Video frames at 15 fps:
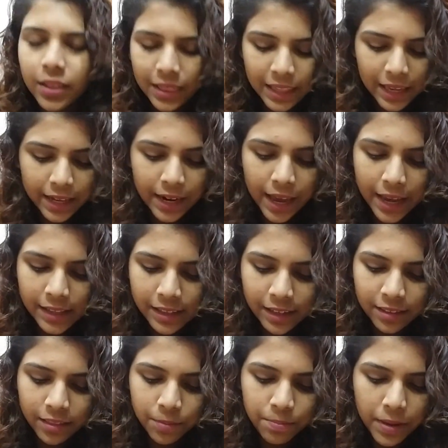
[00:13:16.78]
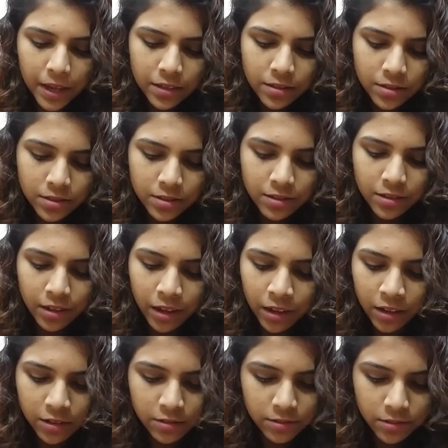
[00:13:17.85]
then I think the best
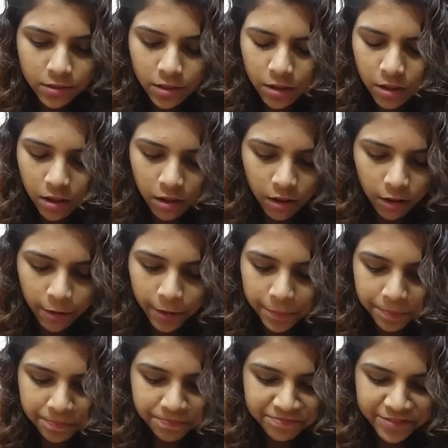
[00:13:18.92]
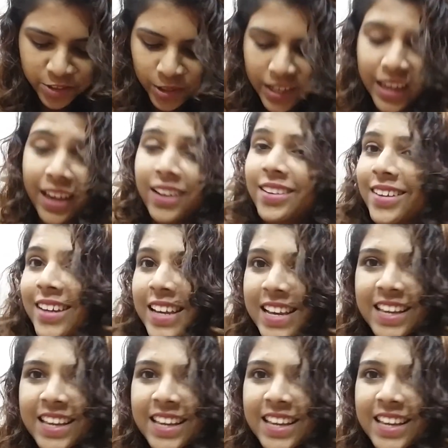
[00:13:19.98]
thing is to get